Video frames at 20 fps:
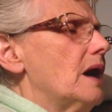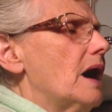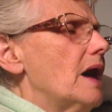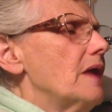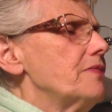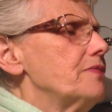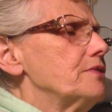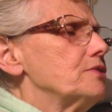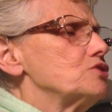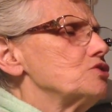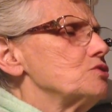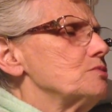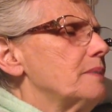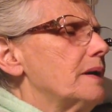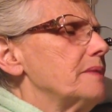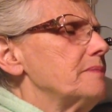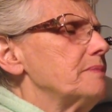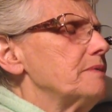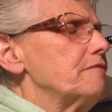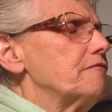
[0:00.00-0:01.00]
"I thought you
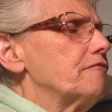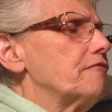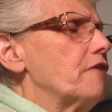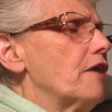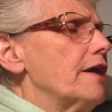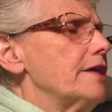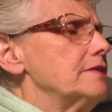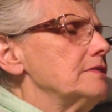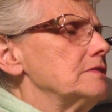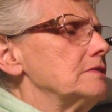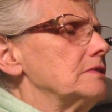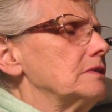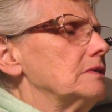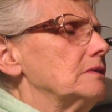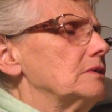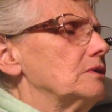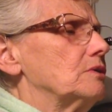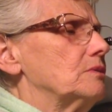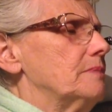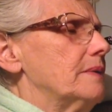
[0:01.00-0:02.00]
might be frightened,"
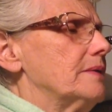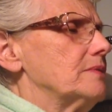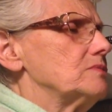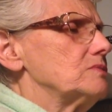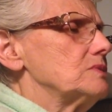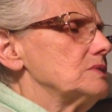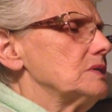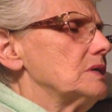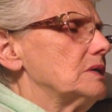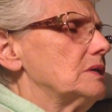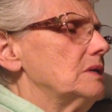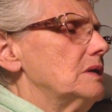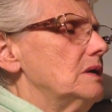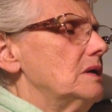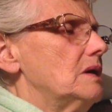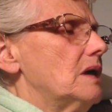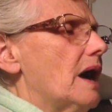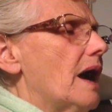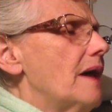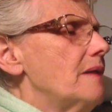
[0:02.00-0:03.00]
Little Mouse said.
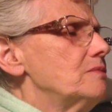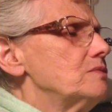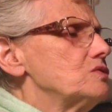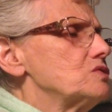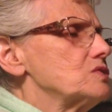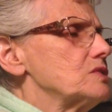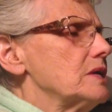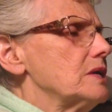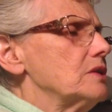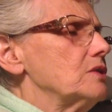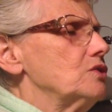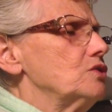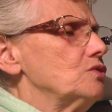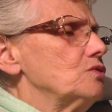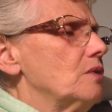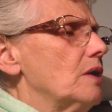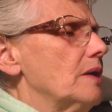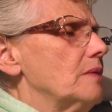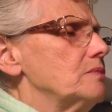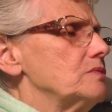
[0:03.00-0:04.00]
I was telling
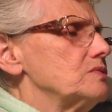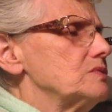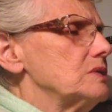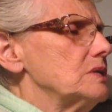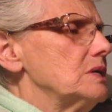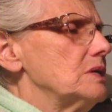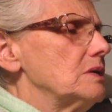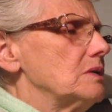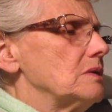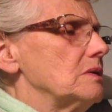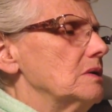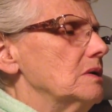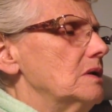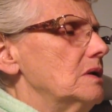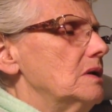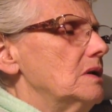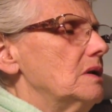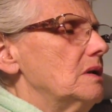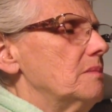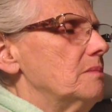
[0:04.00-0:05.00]
you I was here.
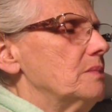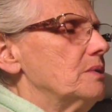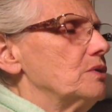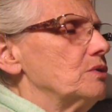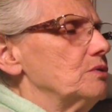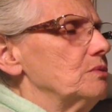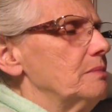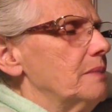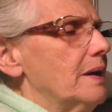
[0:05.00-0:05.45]
Middle